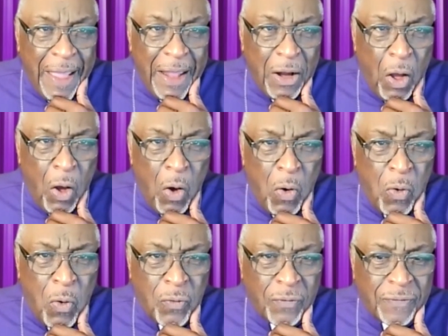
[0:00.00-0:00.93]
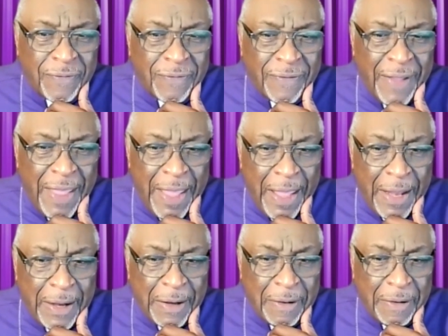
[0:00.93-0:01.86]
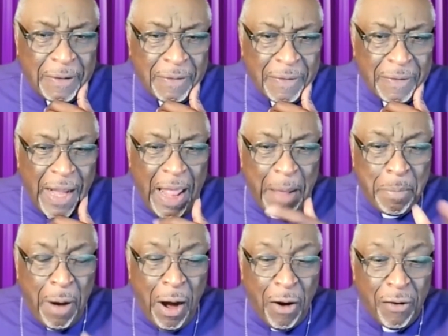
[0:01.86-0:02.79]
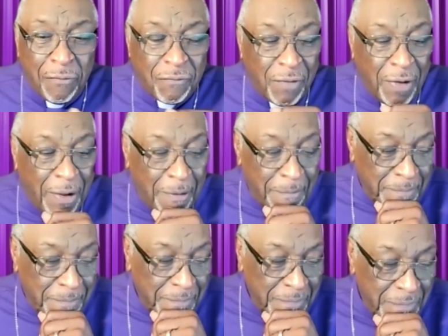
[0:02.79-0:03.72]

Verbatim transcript: an old saying that I borrowed from